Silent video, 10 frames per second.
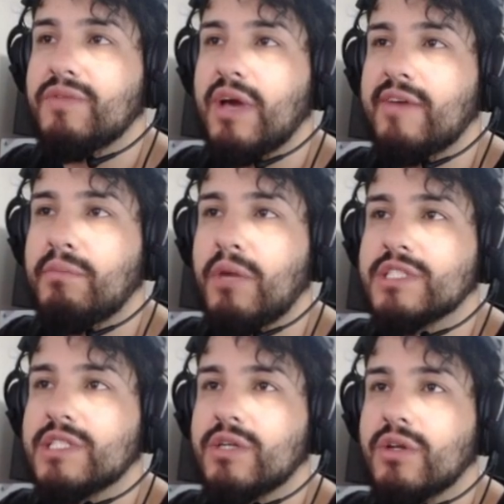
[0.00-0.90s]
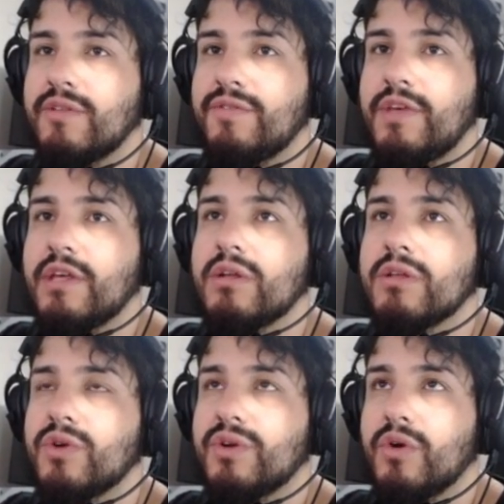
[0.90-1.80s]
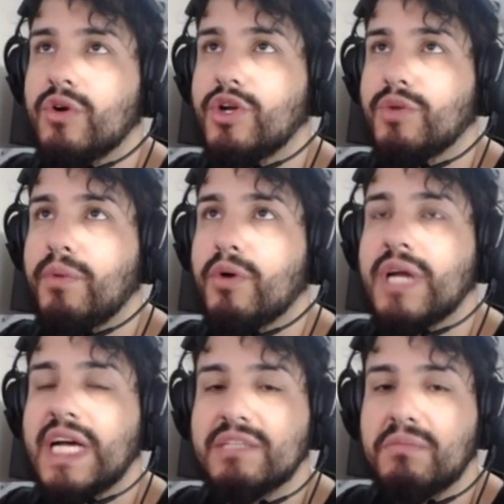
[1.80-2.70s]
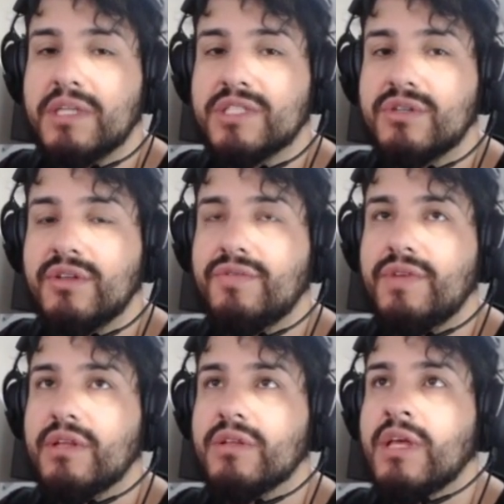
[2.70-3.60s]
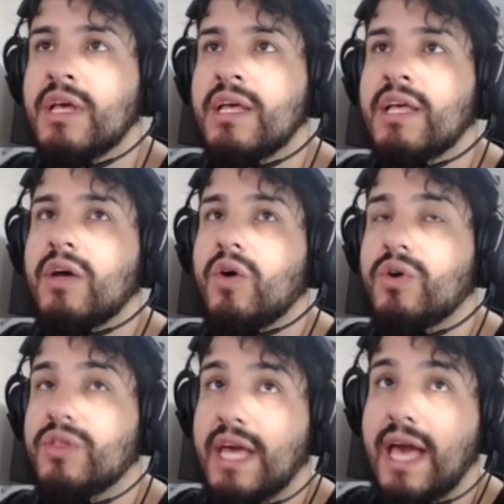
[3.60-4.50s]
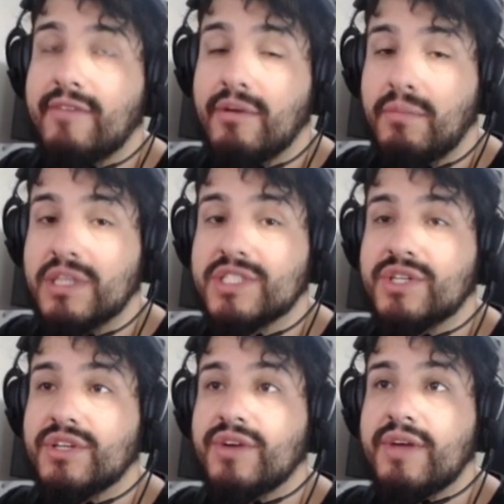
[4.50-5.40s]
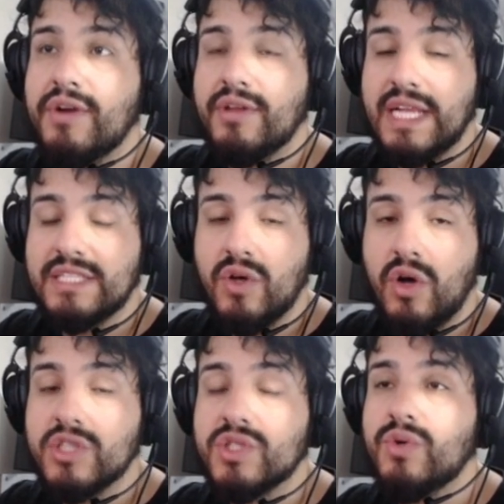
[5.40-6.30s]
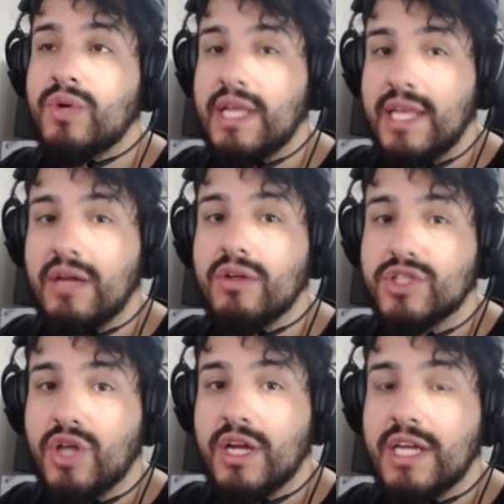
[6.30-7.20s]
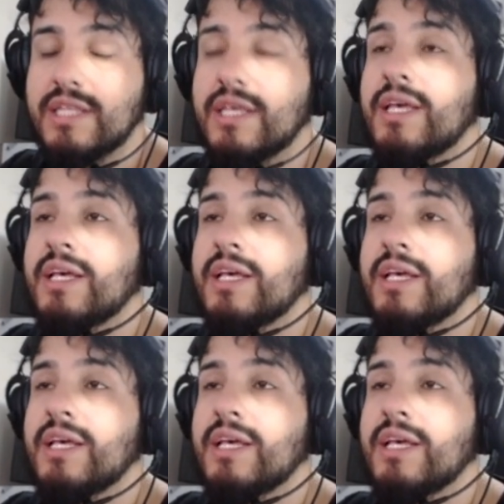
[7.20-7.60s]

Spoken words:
have a monster on the field, or your opponent has a monster in the field, or they have a monster in the graveyard, that's also a legal target.